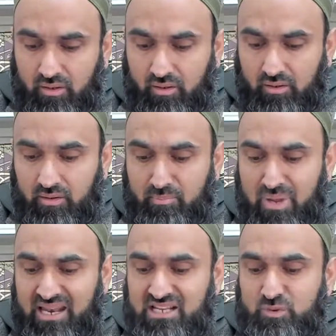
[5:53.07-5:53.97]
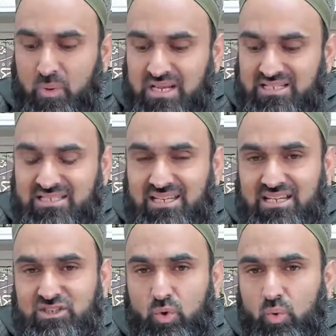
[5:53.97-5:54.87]
man is wasting his
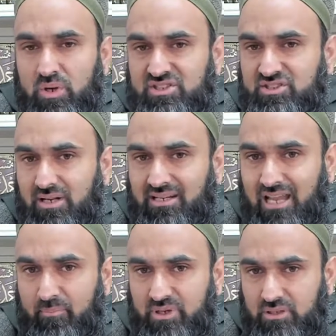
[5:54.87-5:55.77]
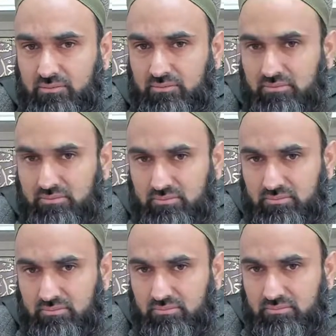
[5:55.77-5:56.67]
original capital.
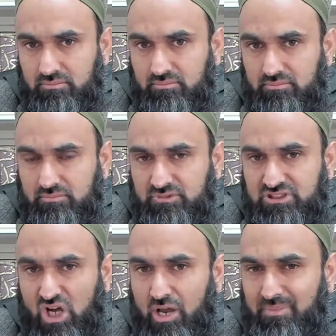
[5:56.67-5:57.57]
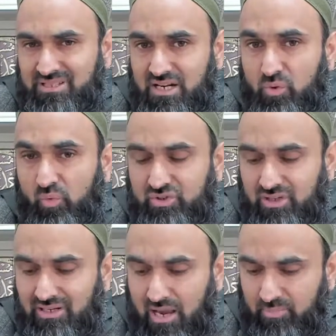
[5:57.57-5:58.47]
Time is an original
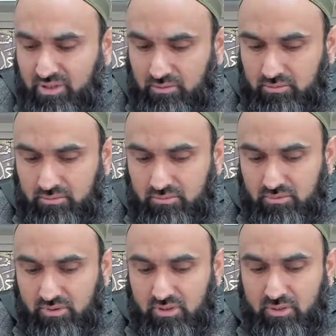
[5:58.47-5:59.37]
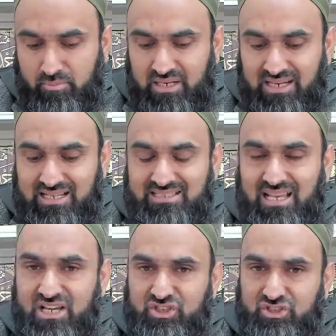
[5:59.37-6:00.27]
capital, meaning his
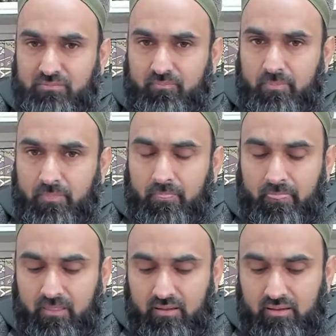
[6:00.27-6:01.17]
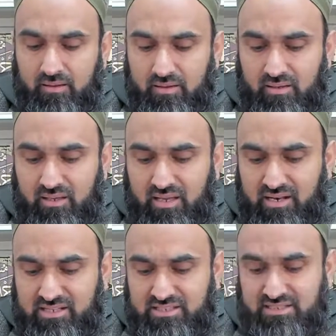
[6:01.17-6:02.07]
age, in
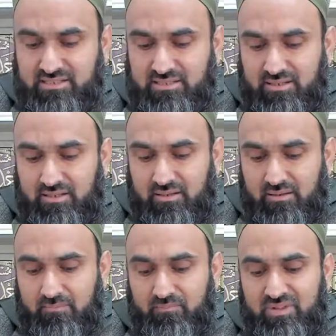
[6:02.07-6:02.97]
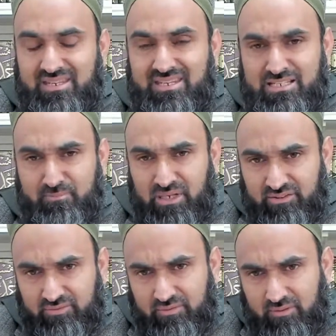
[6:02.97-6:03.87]
his
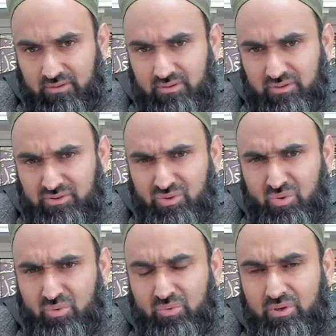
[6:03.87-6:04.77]
disbelief. So he's